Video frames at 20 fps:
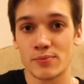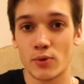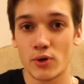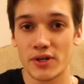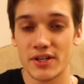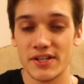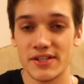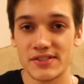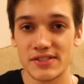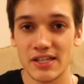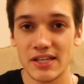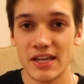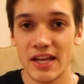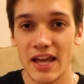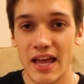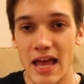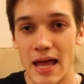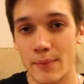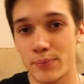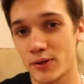more easy,
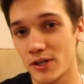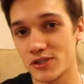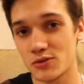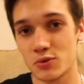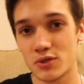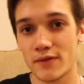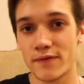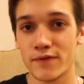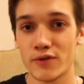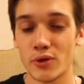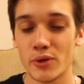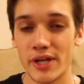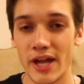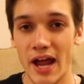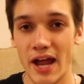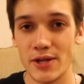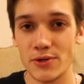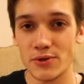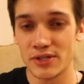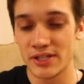and plus with the fluid
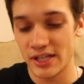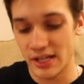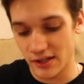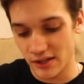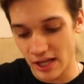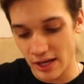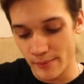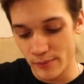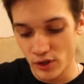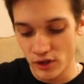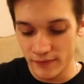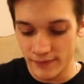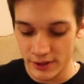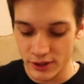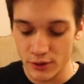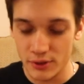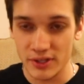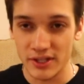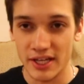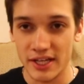head you can get a lot of movement.
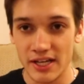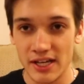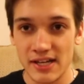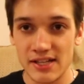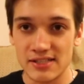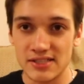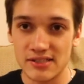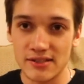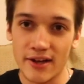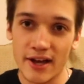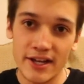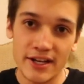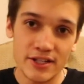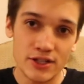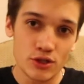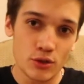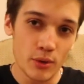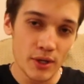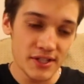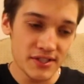You can like slide and
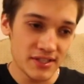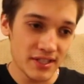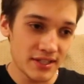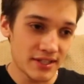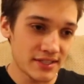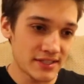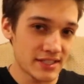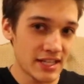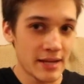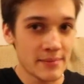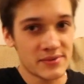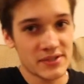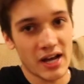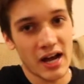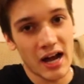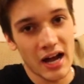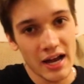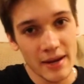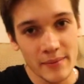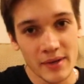twist at the same
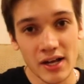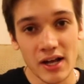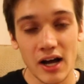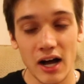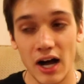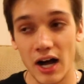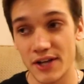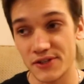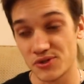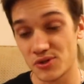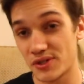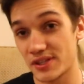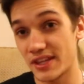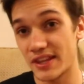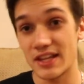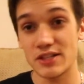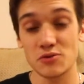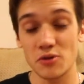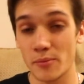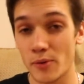time, so
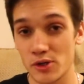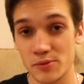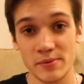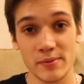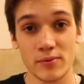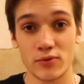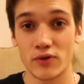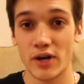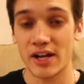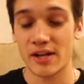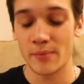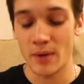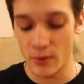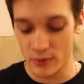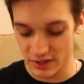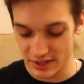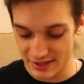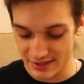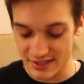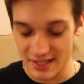that's what most people recommend
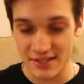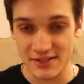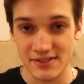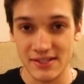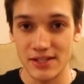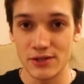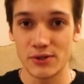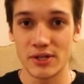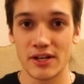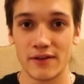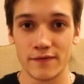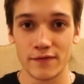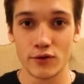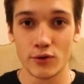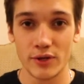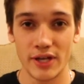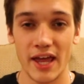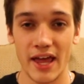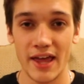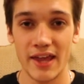with these things, that you get a
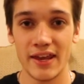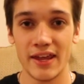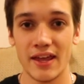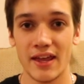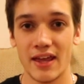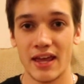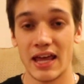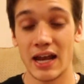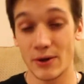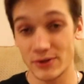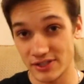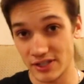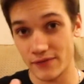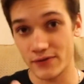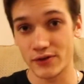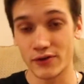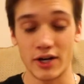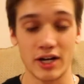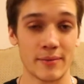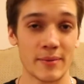fluid head, and I would
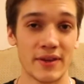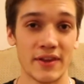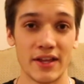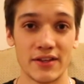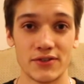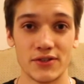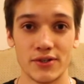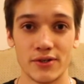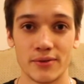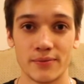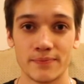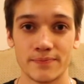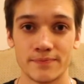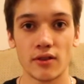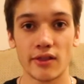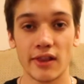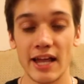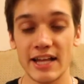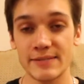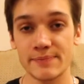definitely recommend that too.
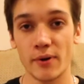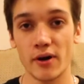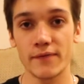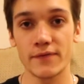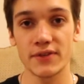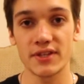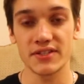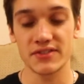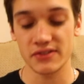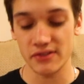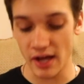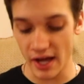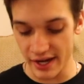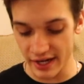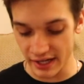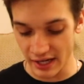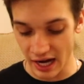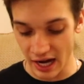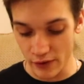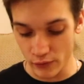Last part for the
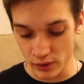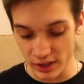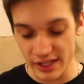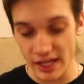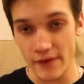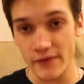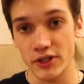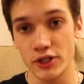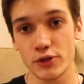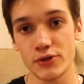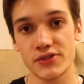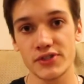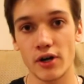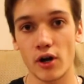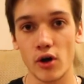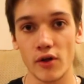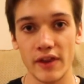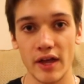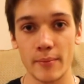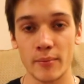sliding, I really haven't used it
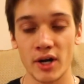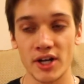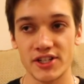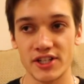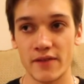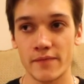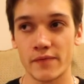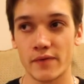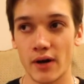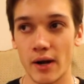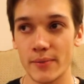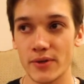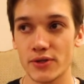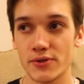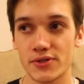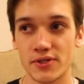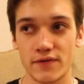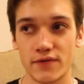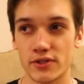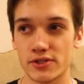all that much. I've probably
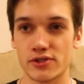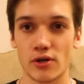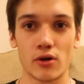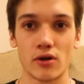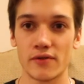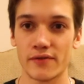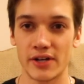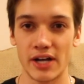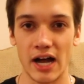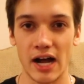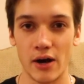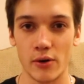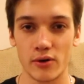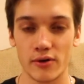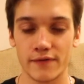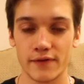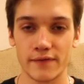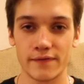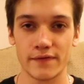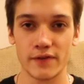used it for a total of an hour
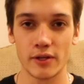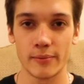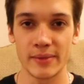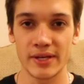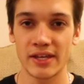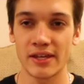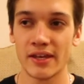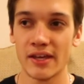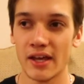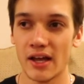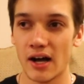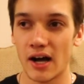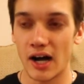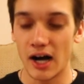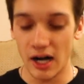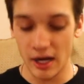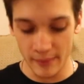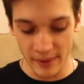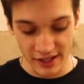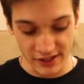for filming,
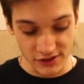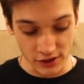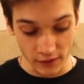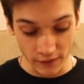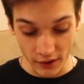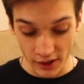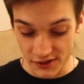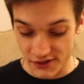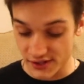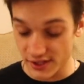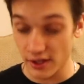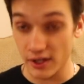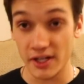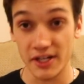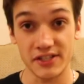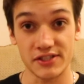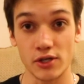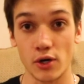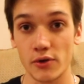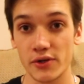and so far it's still good.
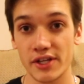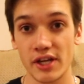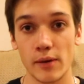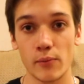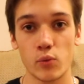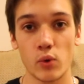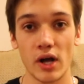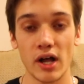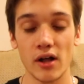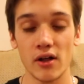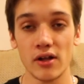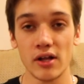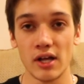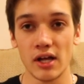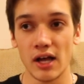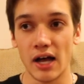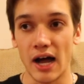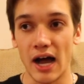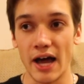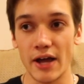It's holding up well.
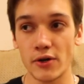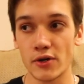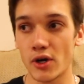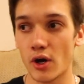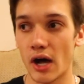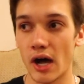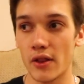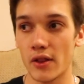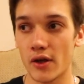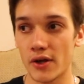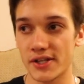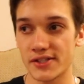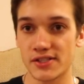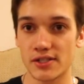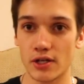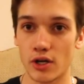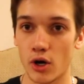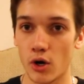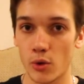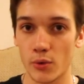I don't know how long it's
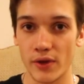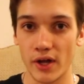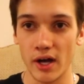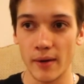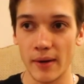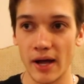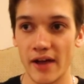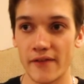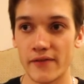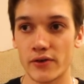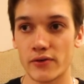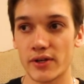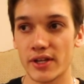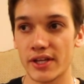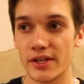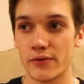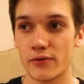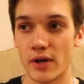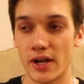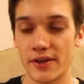gonna hold up. I haven't
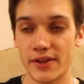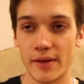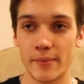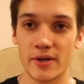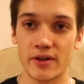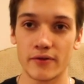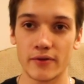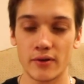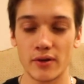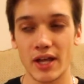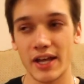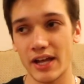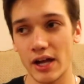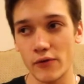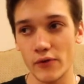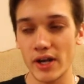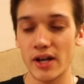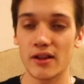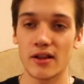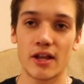really read that many, like I
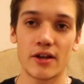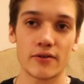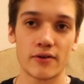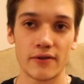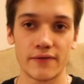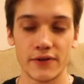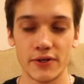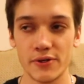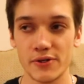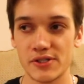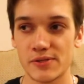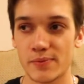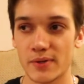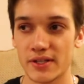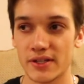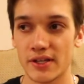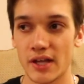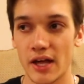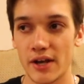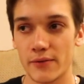read a lot of reviews,
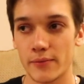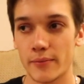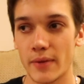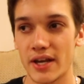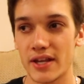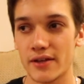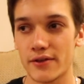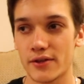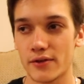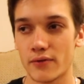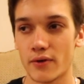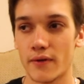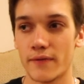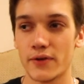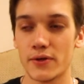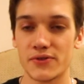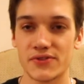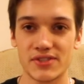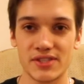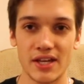but not many of the
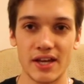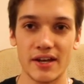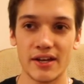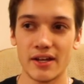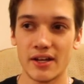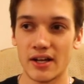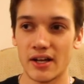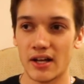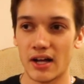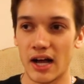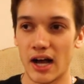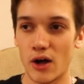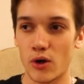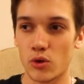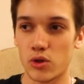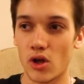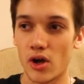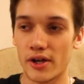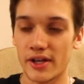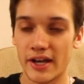reviews said how
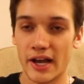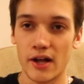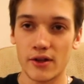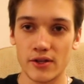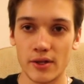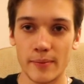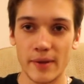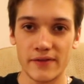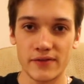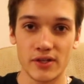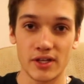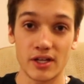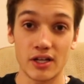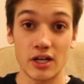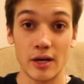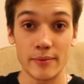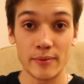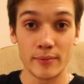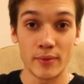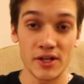long it held up after like a
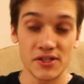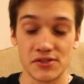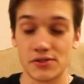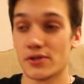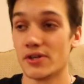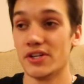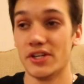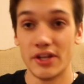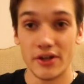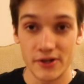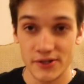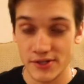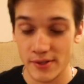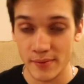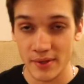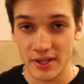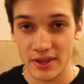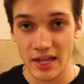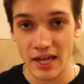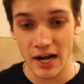couple months or a year or
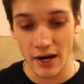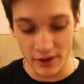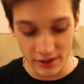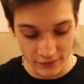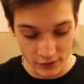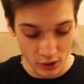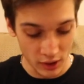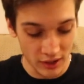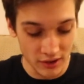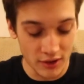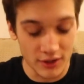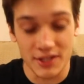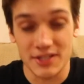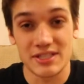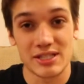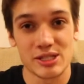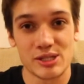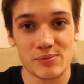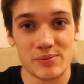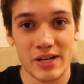something like that. I don't even know how long this
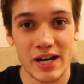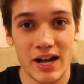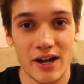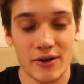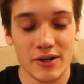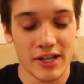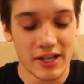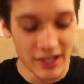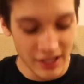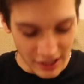thing's been out.